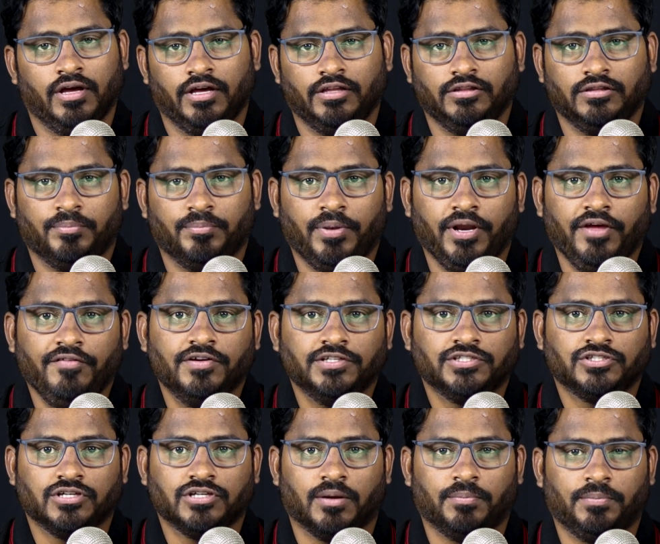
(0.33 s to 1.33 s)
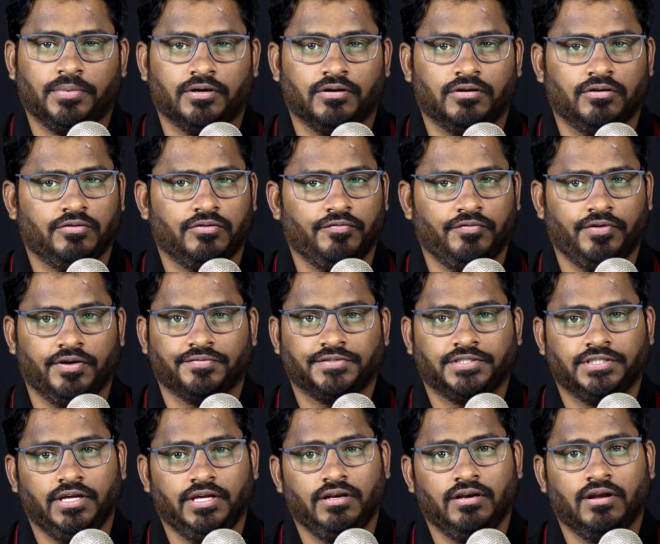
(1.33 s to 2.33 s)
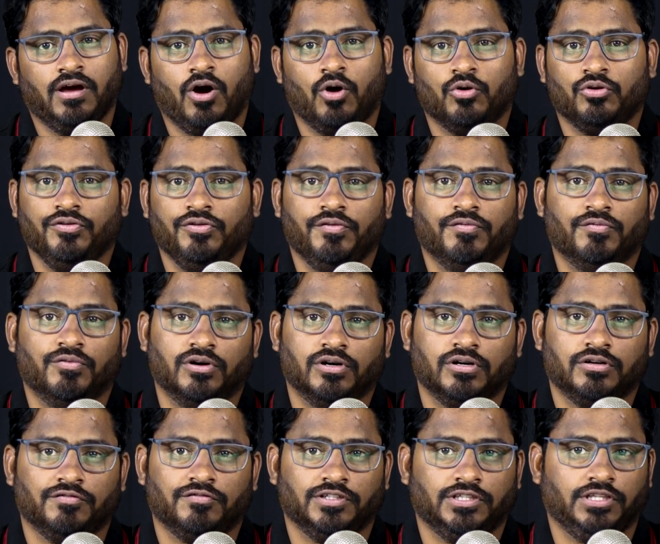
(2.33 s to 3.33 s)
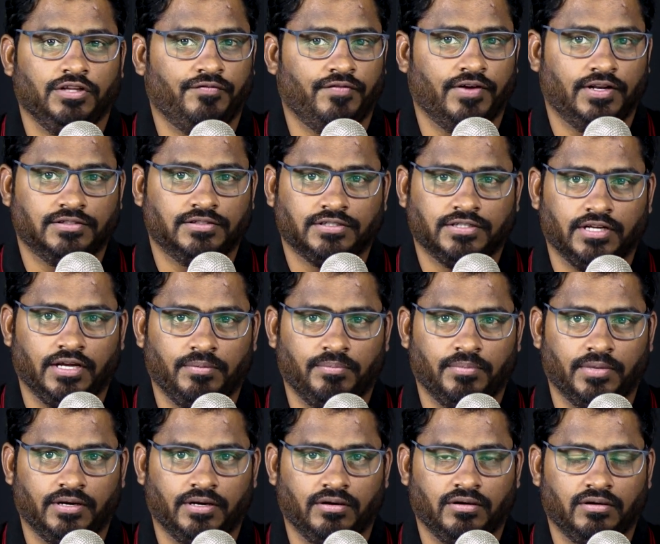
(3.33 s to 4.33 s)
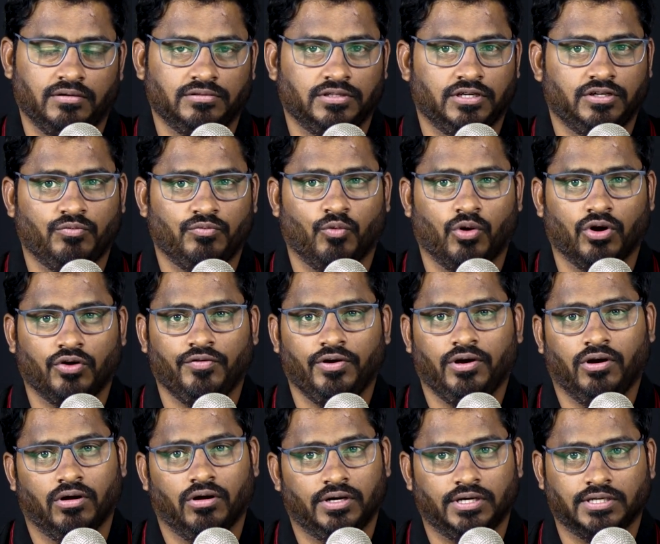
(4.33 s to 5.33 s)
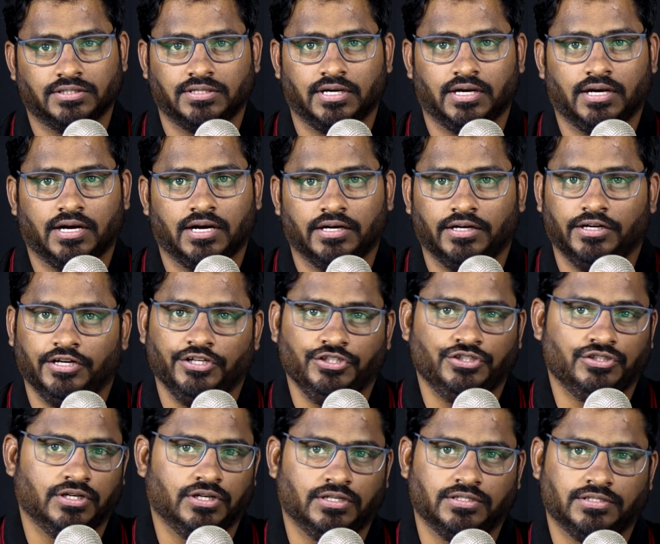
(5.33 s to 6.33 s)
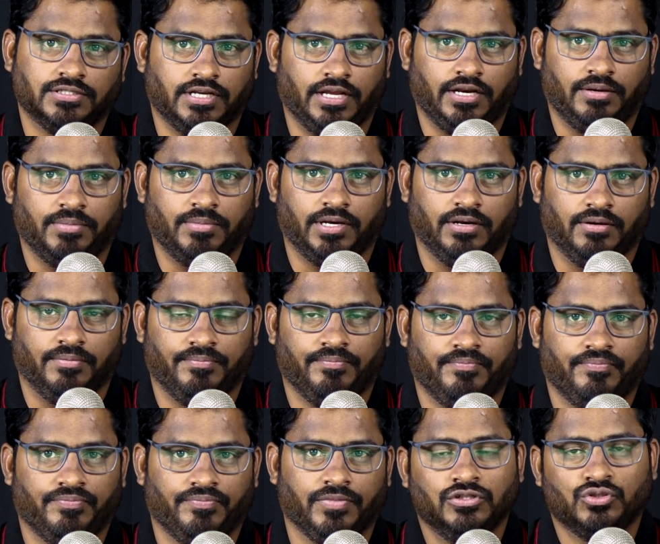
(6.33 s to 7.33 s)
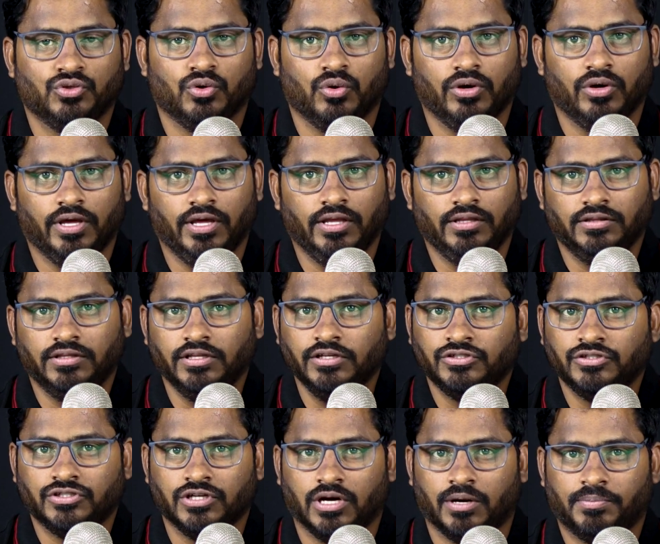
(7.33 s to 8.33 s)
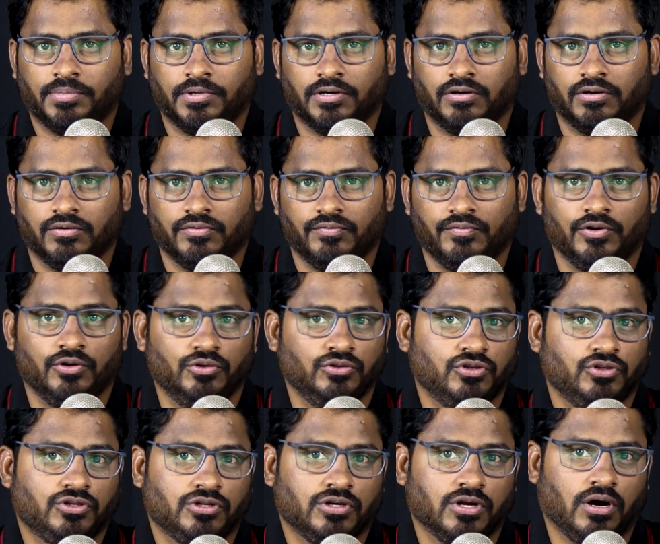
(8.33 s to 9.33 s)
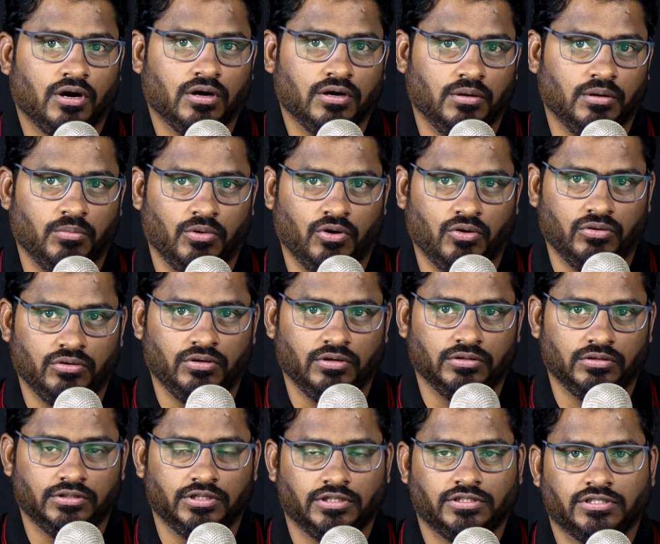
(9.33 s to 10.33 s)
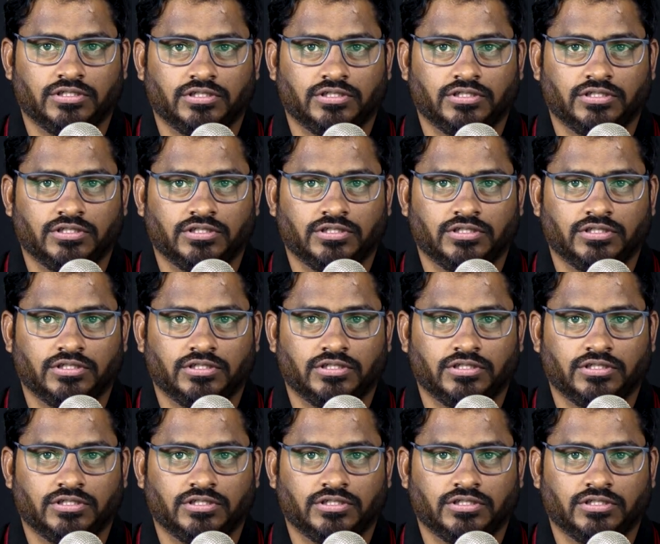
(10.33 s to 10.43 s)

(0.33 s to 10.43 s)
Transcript: In the previous chapter, we have seen how do we work with if-else statement, that what we call it as a conditional statement. So in this chapter, we're going to talk about the